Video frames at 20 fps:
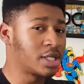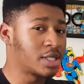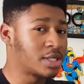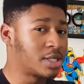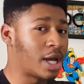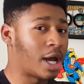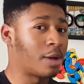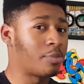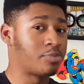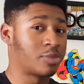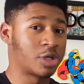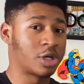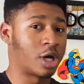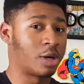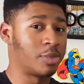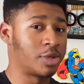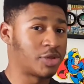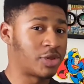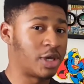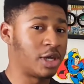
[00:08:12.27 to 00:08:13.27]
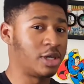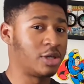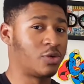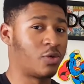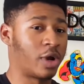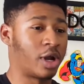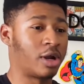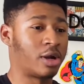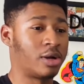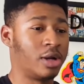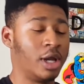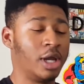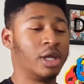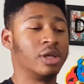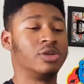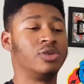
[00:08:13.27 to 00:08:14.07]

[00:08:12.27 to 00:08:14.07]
does not become a thing where